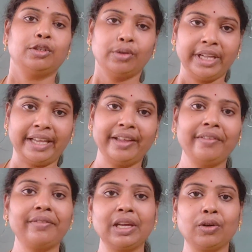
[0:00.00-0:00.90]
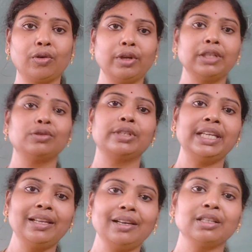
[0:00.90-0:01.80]
Today we are going to
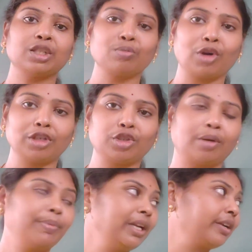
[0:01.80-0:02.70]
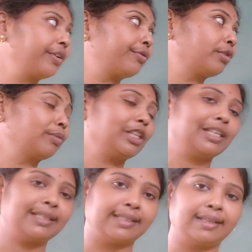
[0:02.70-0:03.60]
deal a small topic from the
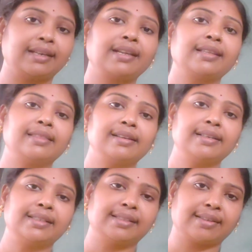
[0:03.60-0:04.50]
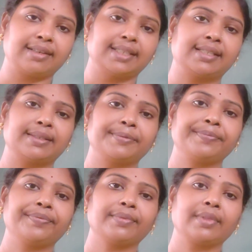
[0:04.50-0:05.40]
lesson the Earth's crust.
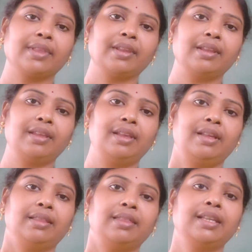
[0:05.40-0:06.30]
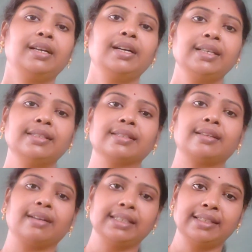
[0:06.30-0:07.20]
The Earth's
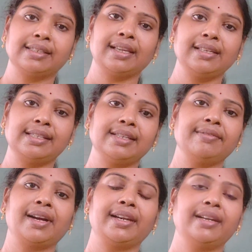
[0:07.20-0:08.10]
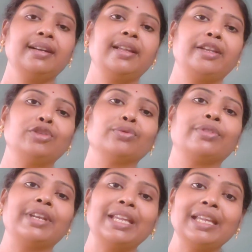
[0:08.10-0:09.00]
crust is divided into
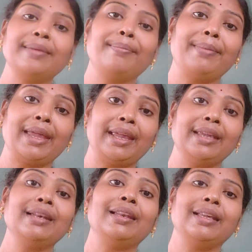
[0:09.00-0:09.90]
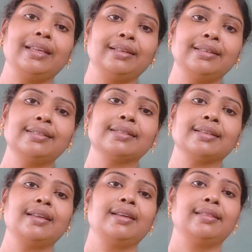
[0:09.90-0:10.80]
three main layers:
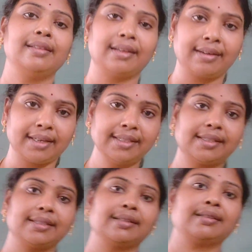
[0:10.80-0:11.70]
the crust,